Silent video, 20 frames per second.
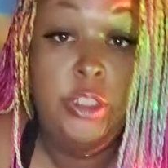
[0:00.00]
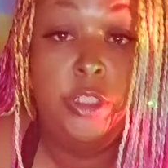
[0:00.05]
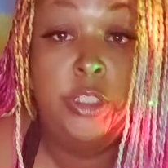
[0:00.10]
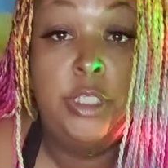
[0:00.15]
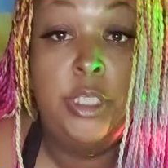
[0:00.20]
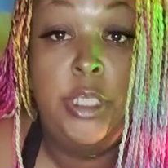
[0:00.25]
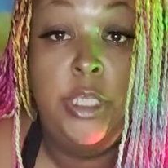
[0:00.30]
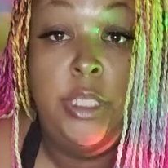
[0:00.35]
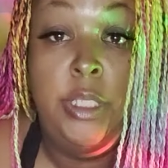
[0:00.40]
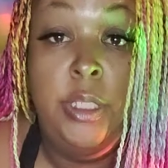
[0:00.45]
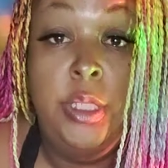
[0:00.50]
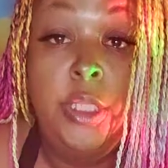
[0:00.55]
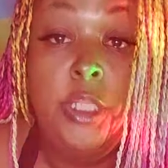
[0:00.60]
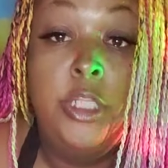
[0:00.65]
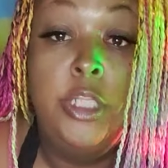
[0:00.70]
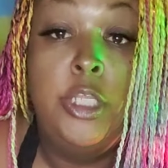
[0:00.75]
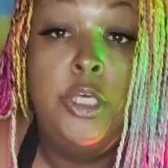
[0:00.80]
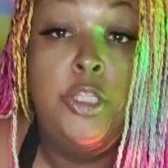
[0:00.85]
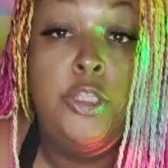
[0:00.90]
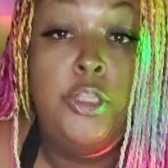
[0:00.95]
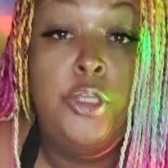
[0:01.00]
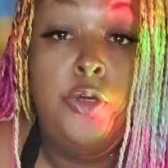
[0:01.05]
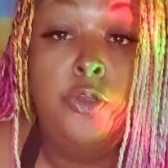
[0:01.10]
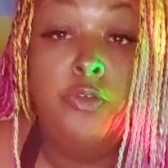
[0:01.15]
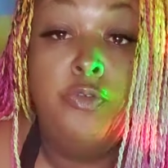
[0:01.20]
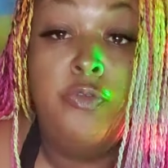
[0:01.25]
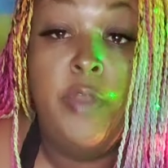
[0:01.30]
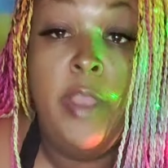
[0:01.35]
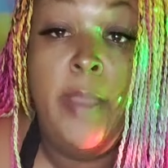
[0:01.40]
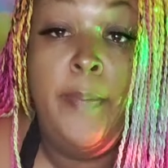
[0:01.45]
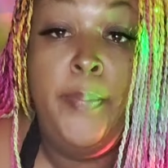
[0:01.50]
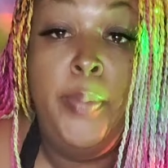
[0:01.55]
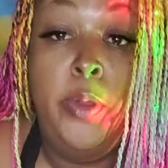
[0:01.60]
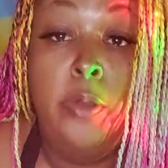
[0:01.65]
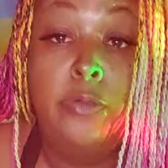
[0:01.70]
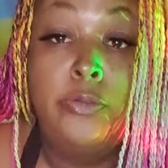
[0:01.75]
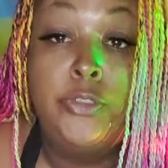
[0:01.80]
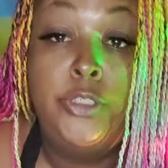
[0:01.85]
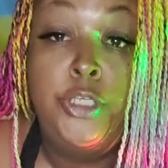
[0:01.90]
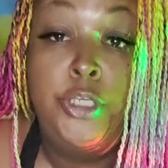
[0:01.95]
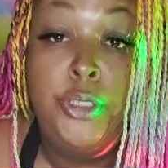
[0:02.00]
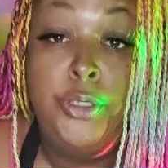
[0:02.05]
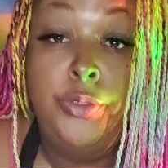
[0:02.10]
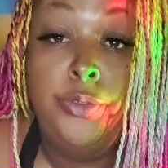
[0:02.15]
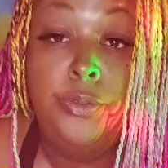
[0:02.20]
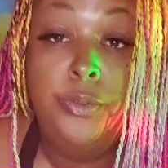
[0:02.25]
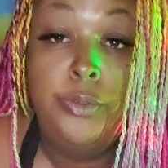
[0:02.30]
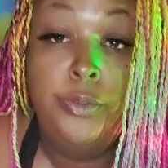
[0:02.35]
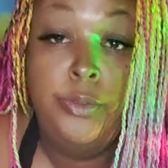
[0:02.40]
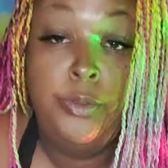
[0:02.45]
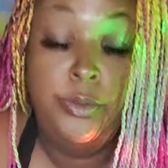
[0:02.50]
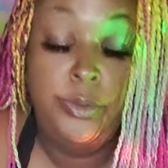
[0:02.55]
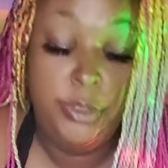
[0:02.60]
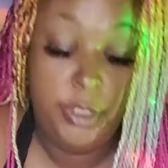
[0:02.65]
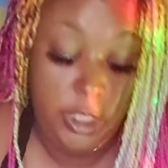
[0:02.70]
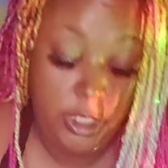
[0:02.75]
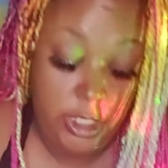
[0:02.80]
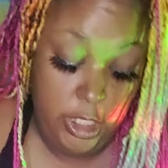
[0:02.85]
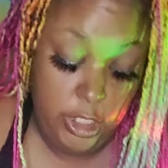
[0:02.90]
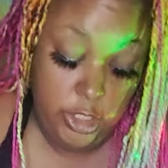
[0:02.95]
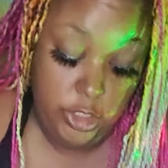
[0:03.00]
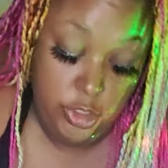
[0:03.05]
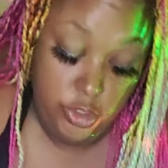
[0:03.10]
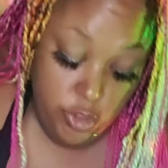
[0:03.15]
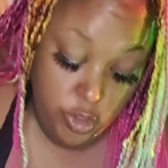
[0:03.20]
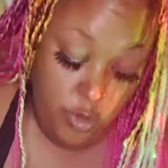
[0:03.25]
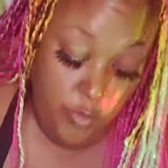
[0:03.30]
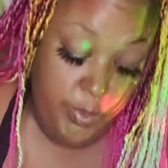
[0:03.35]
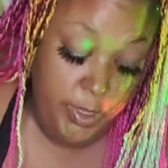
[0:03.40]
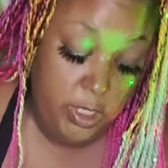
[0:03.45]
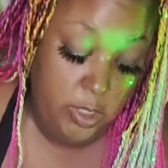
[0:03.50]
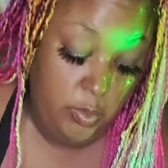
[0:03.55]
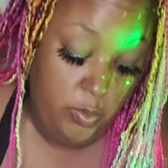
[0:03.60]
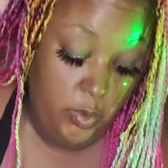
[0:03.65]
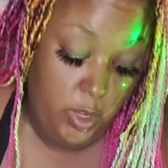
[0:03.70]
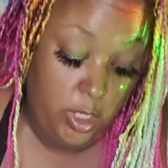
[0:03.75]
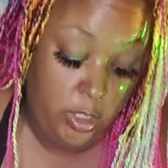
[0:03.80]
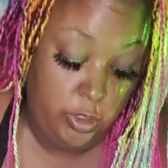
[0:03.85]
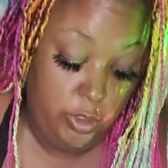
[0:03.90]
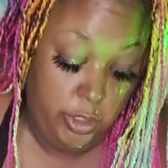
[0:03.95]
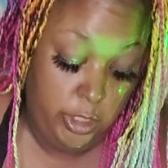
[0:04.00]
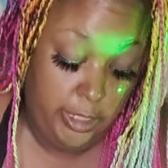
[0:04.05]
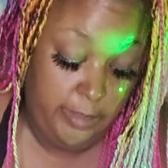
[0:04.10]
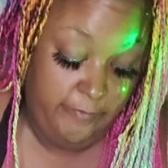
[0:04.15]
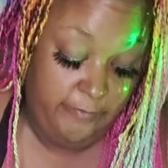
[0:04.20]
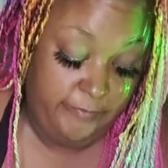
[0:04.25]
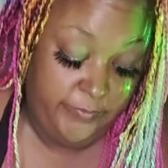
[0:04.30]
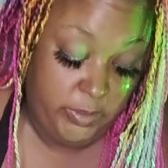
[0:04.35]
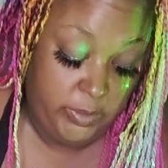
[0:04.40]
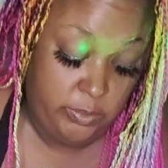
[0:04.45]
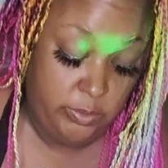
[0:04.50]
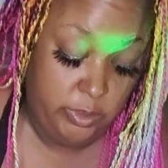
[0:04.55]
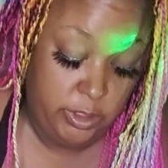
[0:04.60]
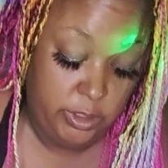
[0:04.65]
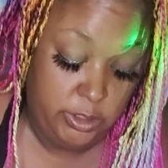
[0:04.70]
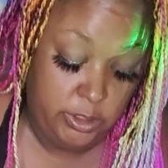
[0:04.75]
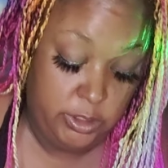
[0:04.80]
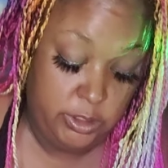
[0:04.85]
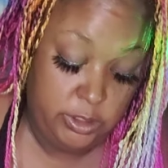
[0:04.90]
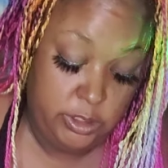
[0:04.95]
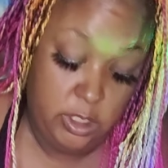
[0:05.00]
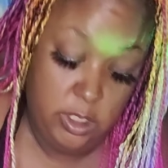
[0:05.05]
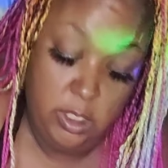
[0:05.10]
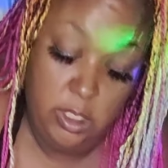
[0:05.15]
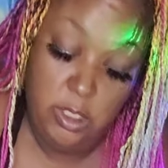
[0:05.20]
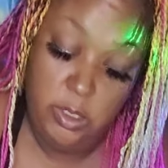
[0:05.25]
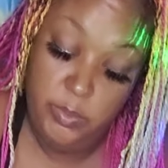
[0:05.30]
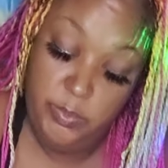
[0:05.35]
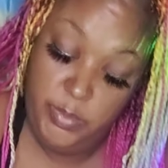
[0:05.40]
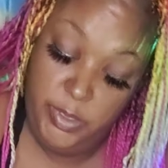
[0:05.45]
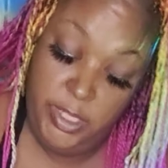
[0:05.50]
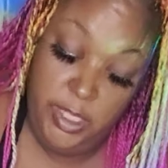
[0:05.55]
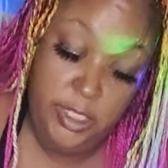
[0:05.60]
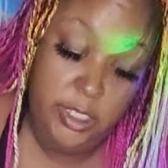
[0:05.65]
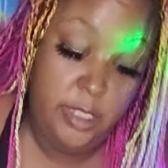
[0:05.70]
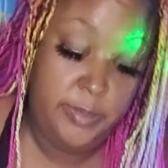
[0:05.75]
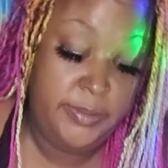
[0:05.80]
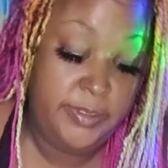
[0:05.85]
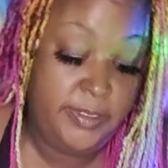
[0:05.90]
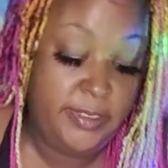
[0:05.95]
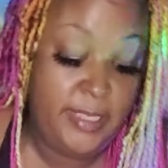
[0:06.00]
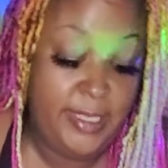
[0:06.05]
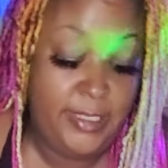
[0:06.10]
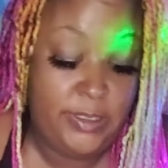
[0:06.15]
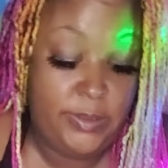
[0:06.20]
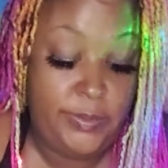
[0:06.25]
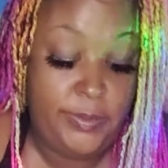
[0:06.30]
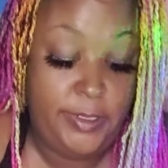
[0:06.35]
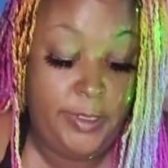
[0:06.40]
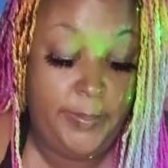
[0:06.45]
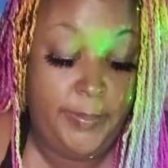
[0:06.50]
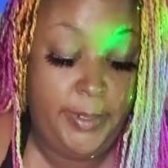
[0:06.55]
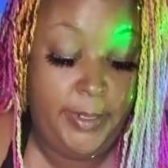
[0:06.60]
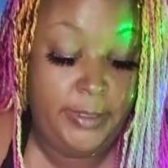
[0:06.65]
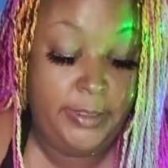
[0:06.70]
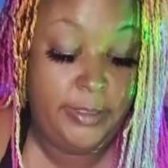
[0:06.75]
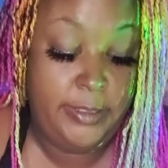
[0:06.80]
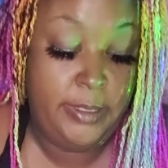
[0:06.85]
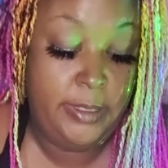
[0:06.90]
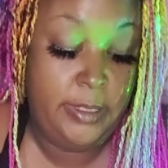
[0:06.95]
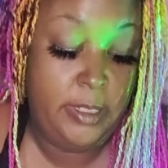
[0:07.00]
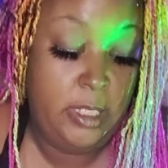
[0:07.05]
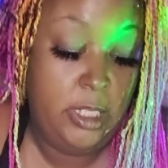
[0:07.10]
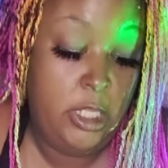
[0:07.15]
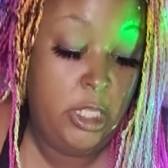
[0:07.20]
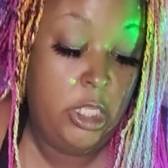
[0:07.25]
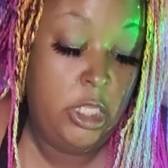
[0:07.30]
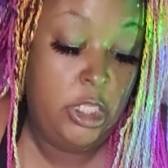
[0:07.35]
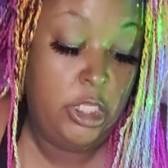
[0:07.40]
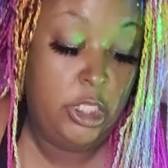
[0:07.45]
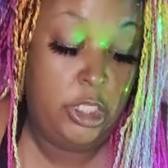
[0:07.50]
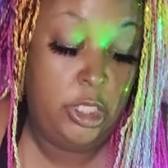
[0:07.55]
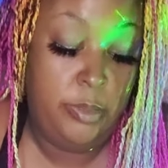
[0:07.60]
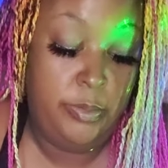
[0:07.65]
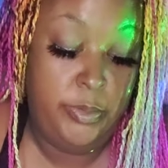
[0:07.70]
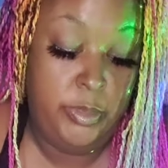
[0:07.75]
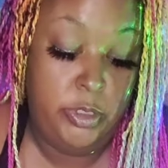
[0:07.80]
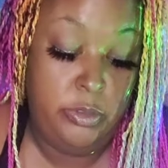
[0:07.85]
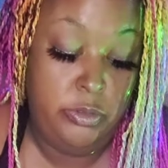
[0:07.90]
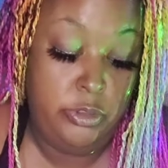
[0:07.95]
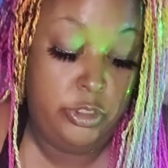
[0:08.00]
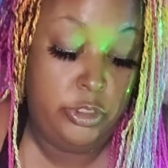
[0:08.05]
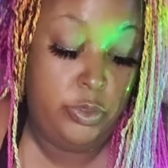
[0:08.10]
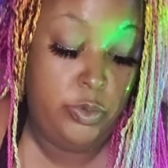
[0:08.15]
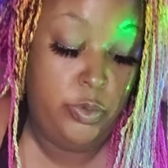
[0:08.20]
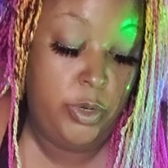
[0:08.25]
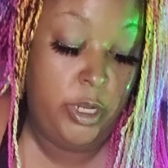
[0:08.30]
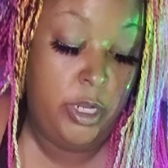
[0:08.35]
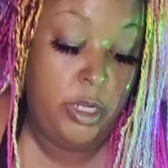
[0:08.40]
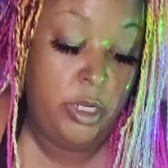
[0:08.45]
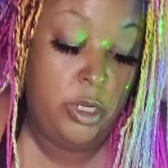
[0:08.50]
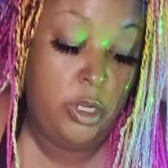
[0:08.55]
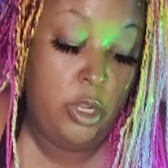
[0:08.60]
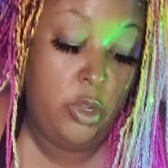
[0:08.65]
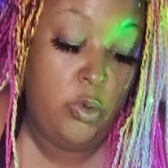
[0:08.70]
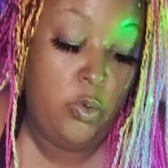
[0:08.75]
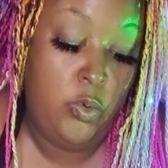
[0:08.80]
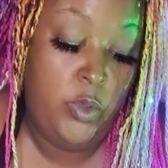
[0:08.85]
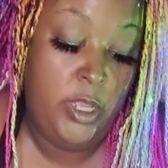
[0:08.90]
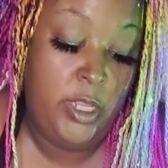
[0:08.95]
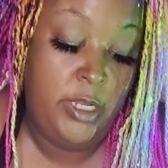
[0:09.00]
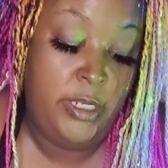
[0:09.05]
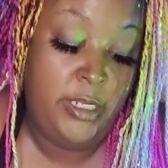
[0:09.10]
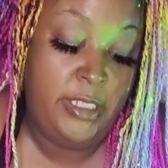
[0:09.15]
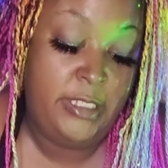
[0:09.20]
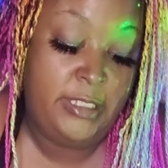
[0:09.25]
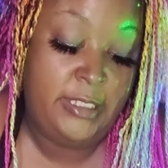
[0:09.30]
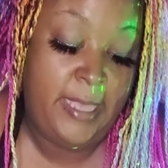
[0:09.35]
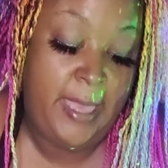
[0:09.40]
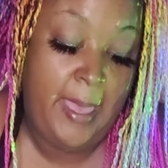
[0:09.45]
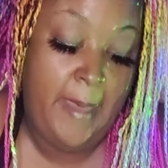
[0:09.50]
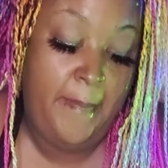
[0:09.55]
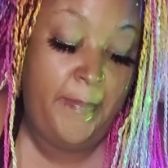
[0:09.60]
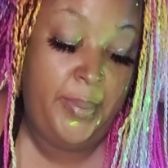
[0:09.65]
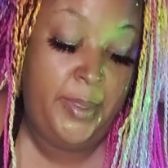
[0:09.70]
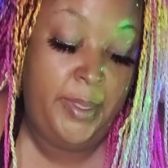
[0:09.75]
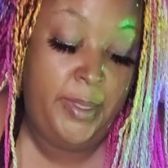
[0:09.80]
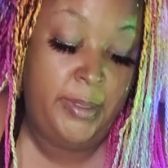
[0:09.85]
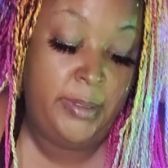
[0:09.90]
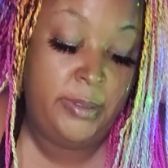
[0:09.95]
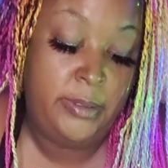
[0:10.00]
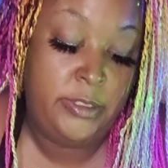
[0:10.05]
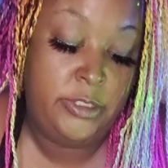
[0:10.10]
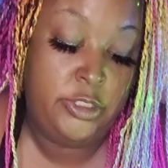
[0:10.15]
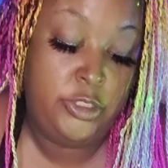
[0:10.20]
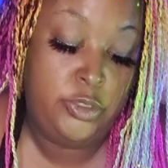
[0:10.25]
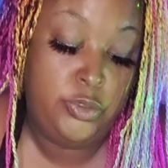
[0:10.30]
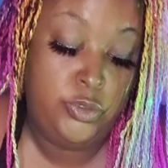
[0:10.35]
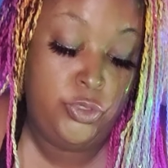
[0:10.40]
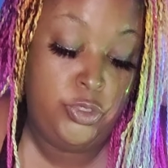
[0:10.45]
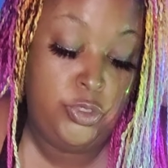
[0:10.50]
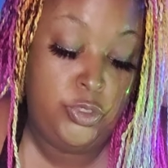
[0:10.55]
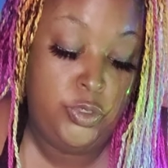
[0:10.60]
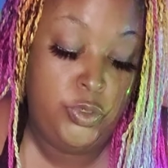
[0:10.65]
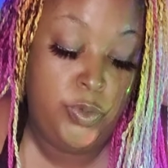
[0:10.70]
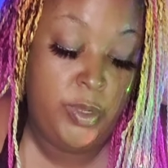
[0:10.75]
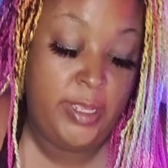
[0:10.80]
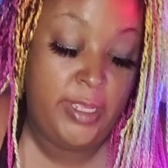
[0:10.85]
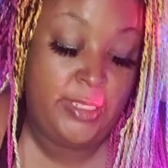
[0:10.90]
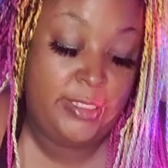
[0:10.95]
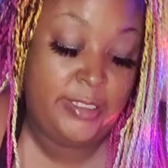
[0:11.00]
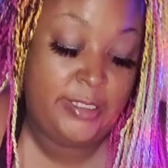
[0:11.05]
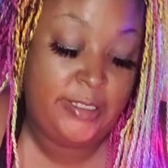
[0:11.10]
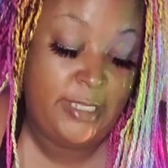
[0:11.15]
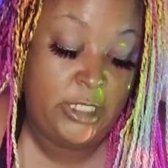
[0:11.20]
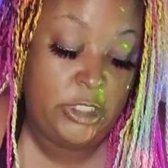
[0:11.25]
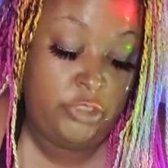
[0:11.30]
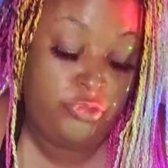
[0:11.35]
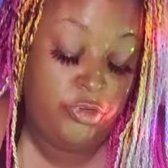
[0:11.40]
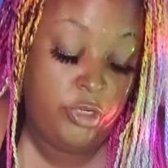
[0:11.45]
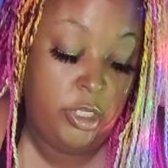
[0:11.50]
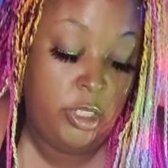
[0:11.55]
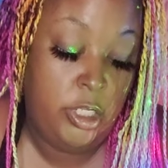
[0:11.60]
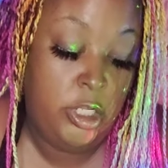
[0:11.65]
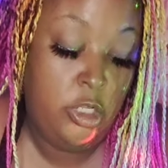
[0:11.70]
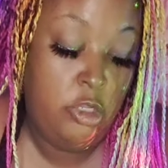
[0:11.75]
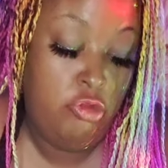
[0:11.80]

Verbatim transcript: See, they'll throw the rap on you, and then you be the one looking foolish, being obsessed with a person. Commute to work, witness happens to you, etc.